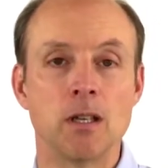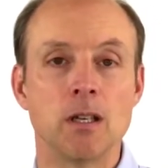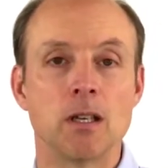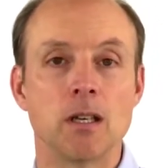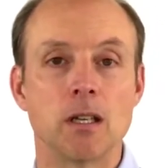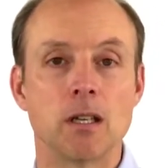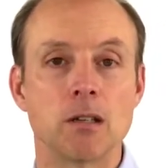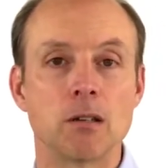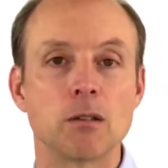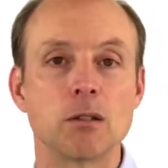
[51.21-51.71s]

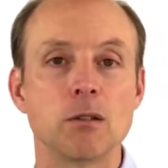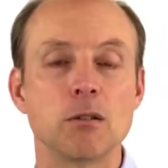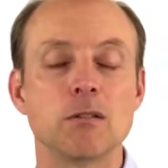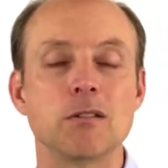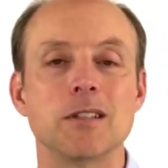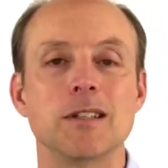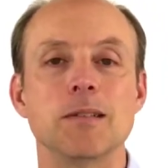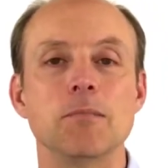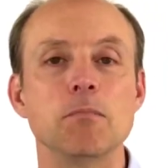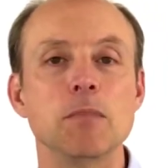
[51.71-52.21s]
It includes
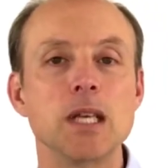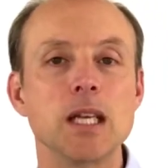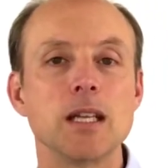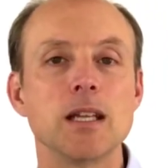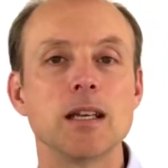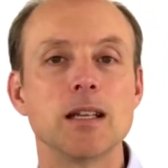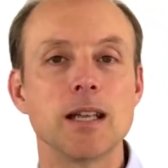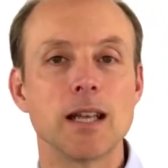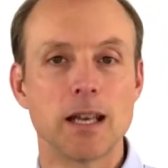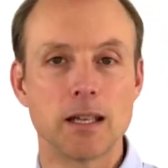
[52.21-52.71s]
an
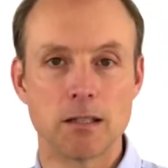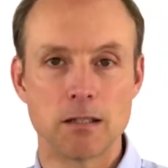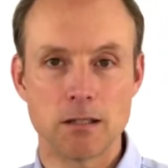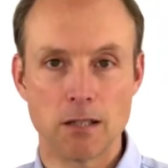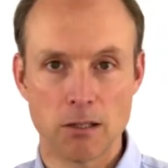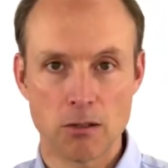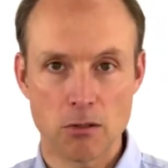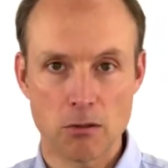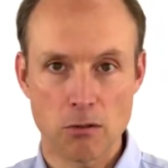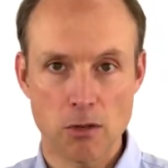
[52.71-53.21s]
immediate
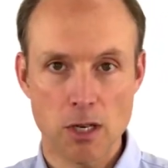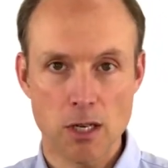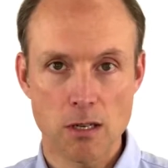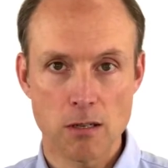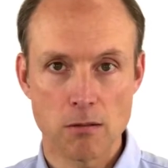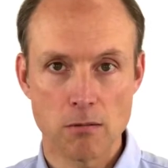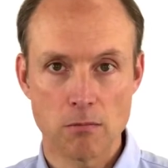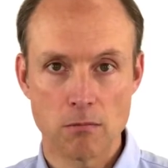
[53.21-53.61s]
ancestry,